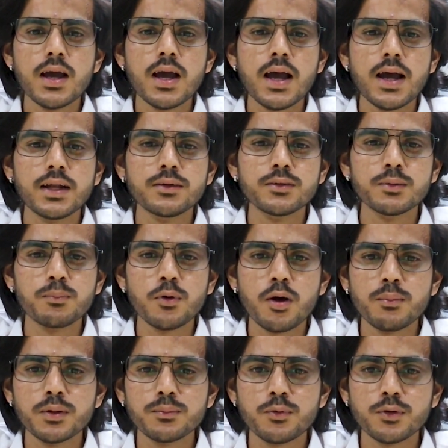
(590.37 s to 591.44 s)
and
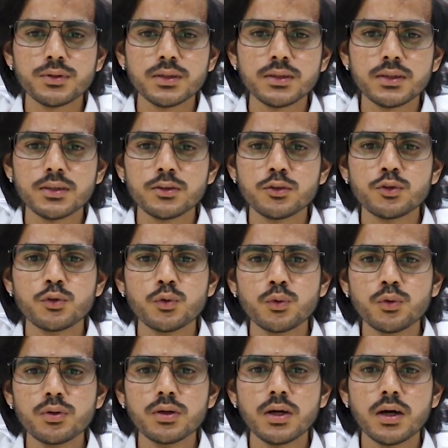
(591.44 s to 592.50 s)
deployment processes
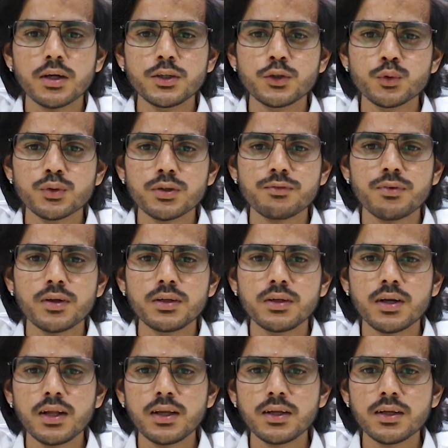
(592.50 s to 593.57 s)
through a
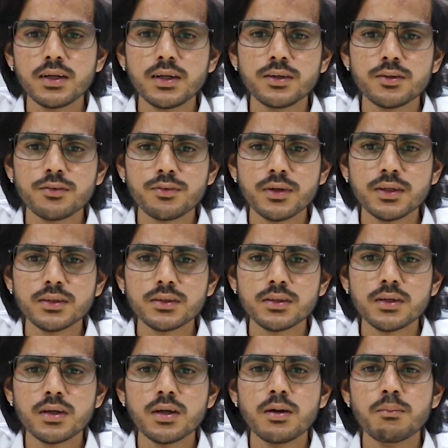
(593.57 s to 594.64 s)
user-friendly interface,
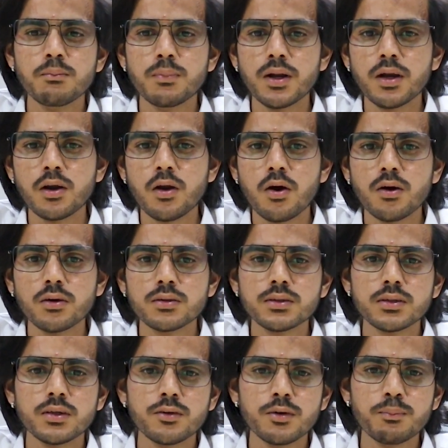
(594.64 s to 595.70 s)
build
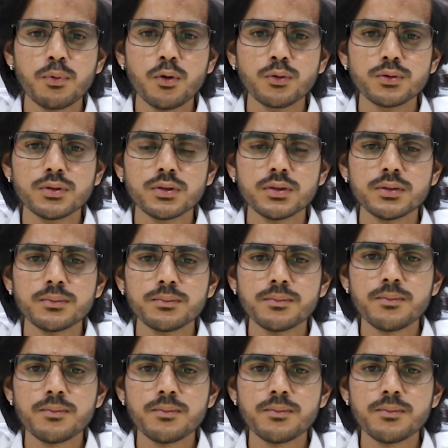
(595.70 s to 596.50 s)
logs, reports.